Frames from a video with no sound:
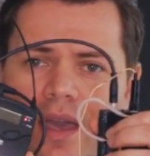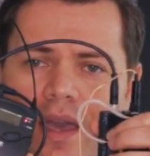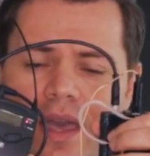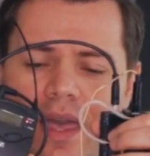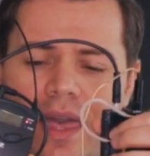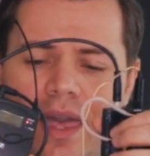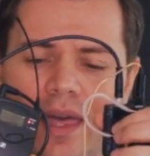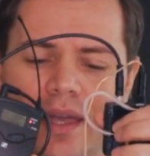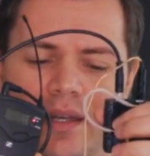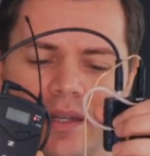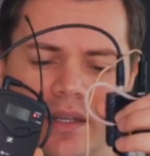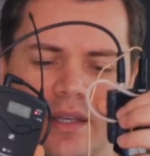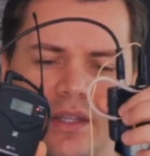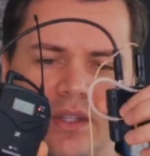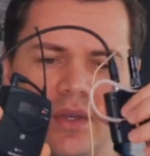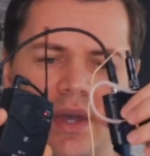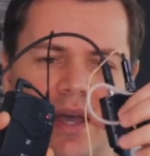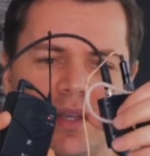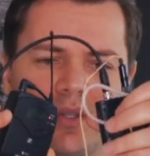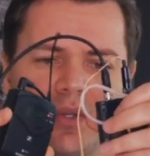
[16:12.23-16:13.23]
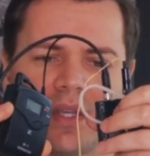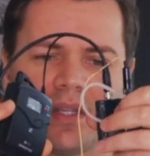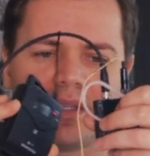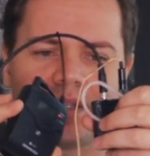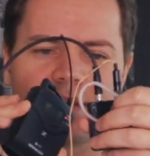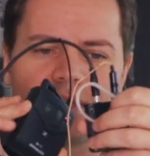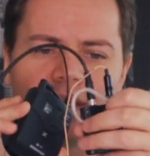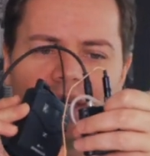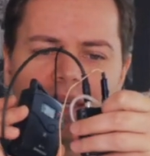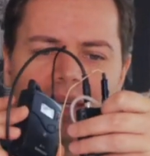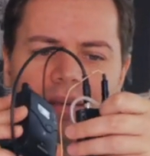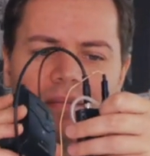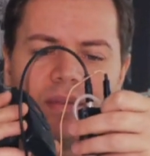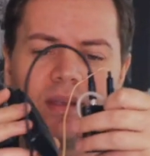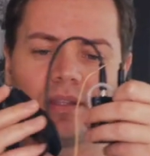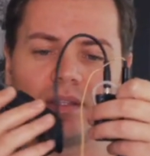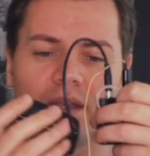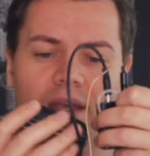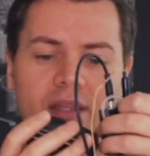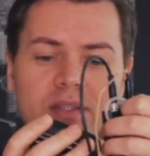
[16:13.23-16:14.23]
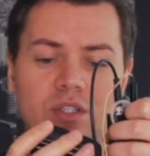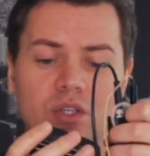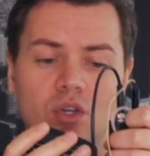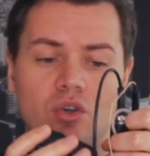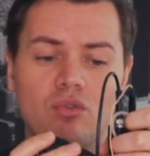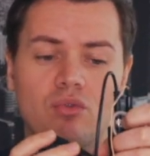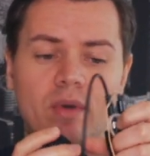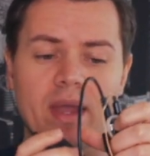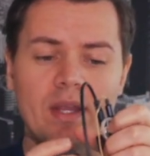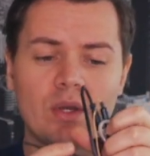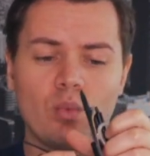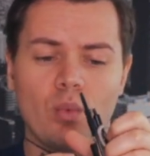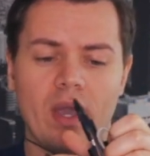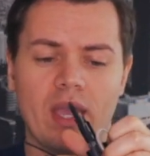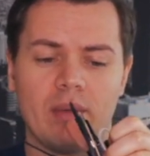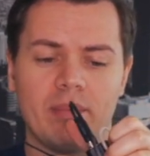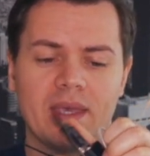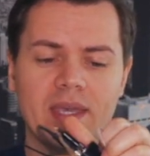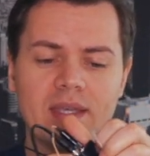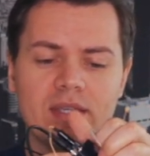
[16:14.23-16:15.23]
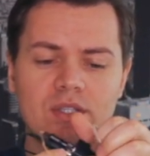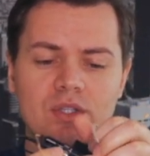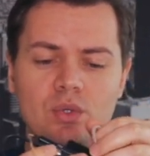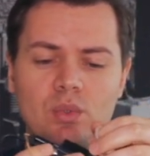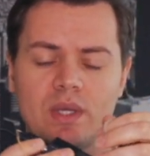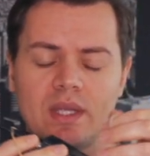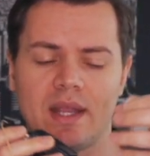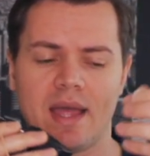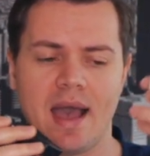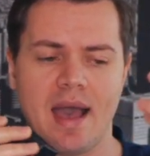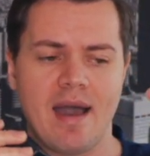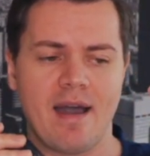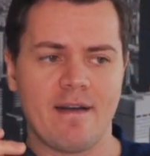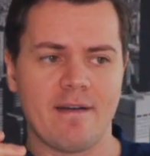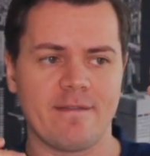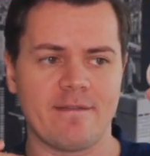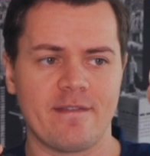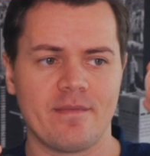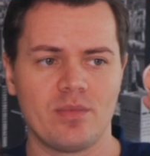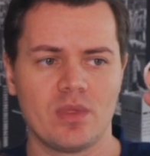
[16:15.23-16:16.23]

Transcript: And as you can see, it's a great way because you can have,